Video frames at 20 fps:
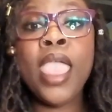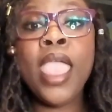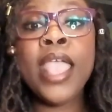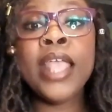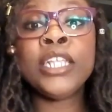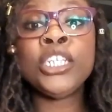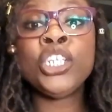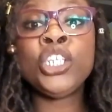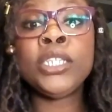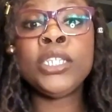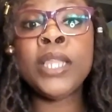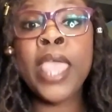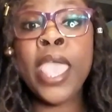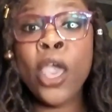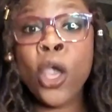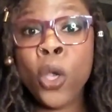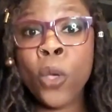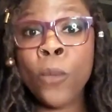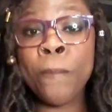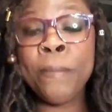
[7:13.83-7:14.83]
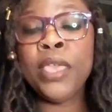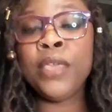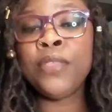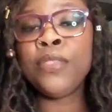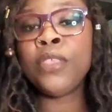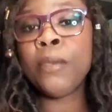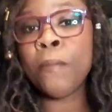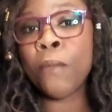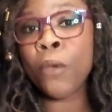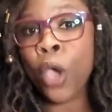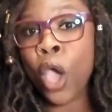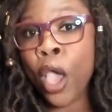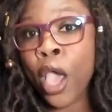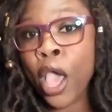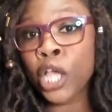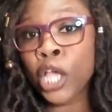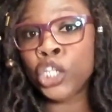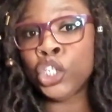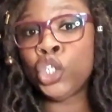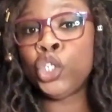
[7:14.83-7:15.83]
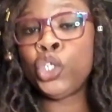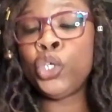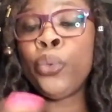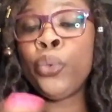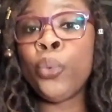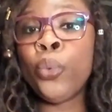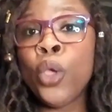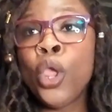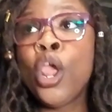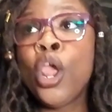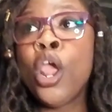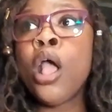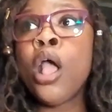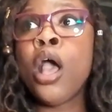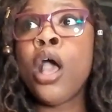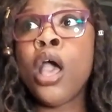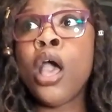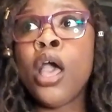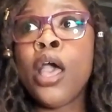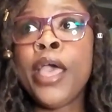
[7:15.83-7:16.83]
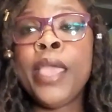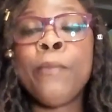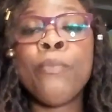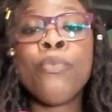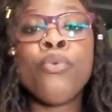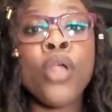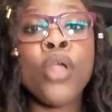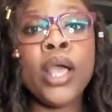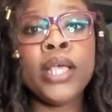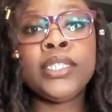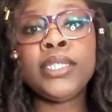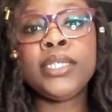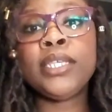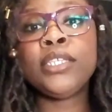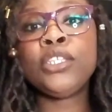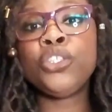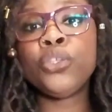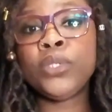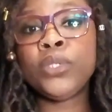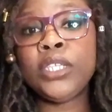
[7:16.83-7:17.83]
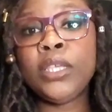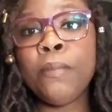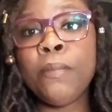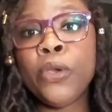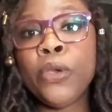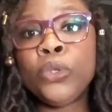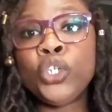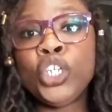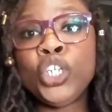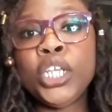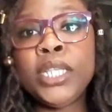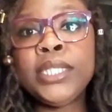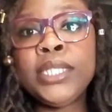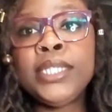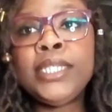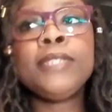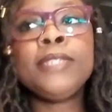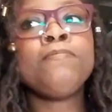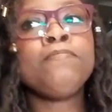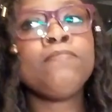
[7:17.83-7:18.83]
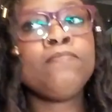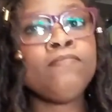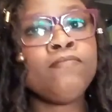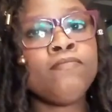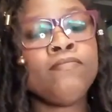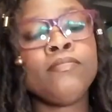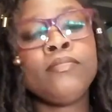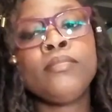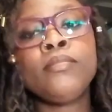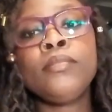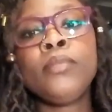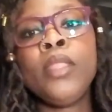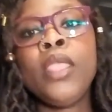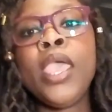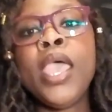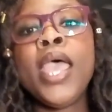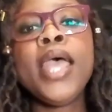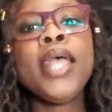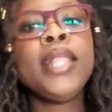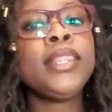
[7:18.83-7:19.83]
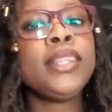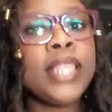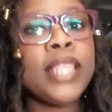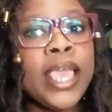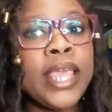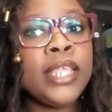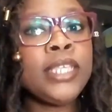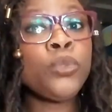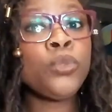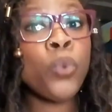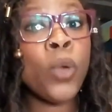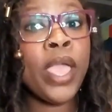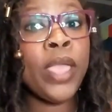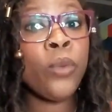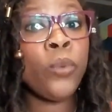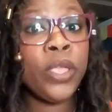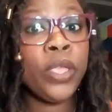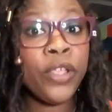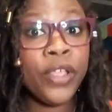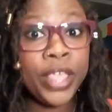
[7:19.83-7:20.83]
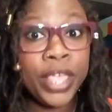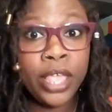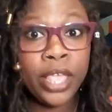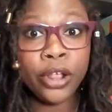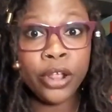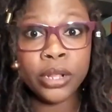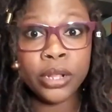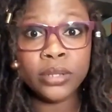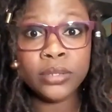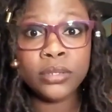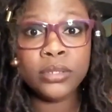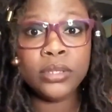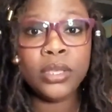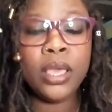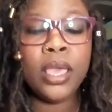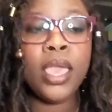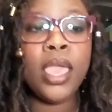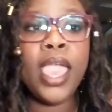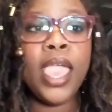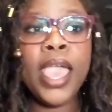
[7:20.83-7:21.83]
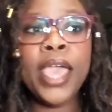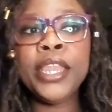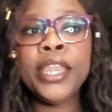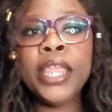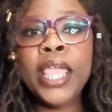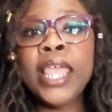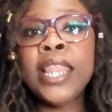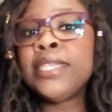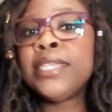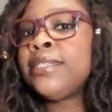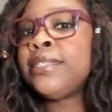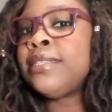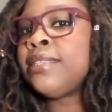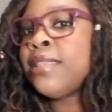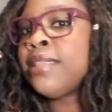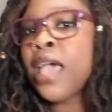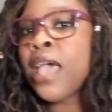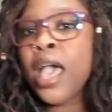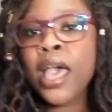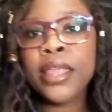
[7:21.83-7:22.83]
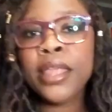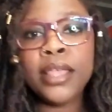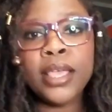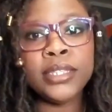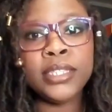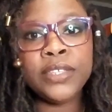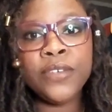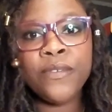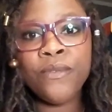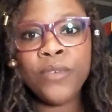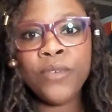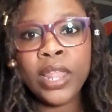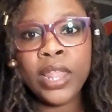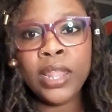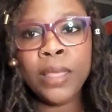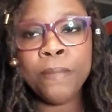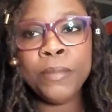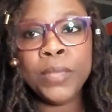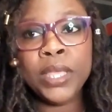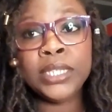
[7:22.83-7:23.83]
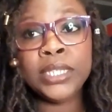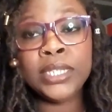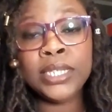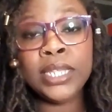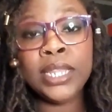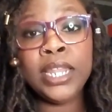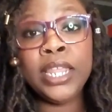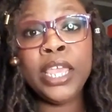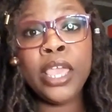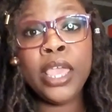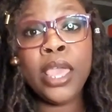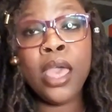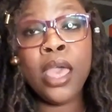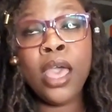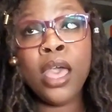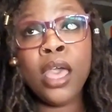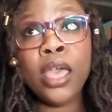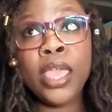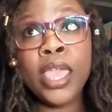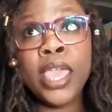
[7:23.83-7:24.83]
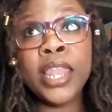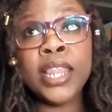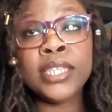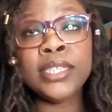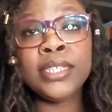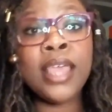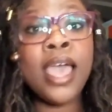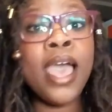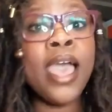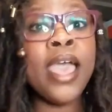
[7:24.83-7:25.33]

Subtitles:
and helping them to process those emotions. That is why we're here. And it is not a developmentally, it is